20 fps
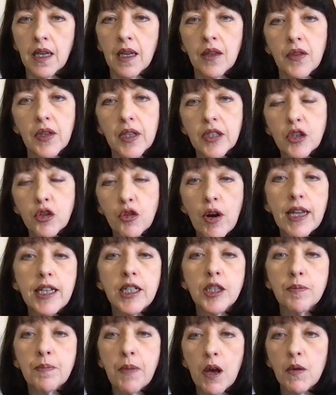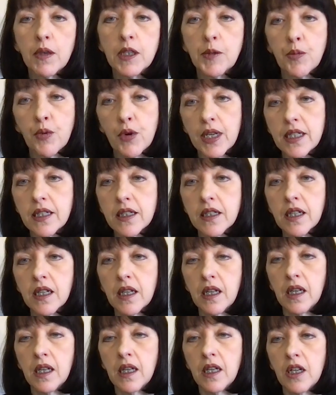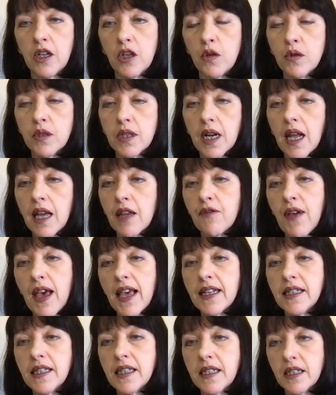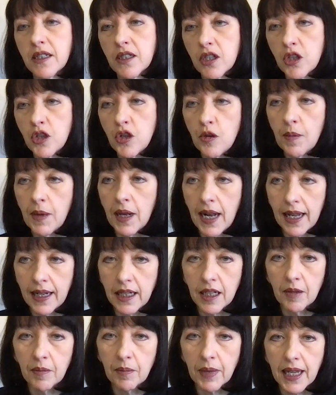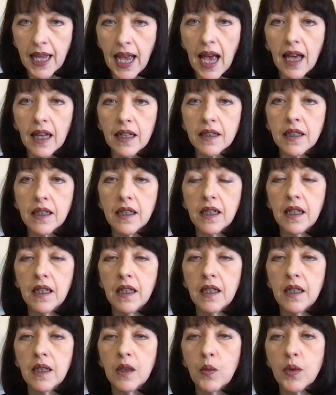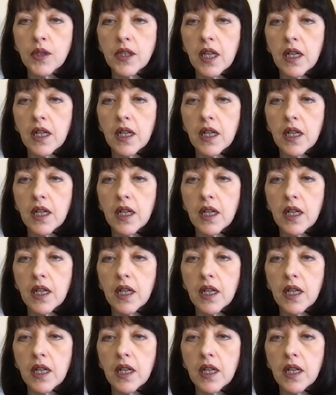This great poet-priest, whose life ended as the new millennium began, was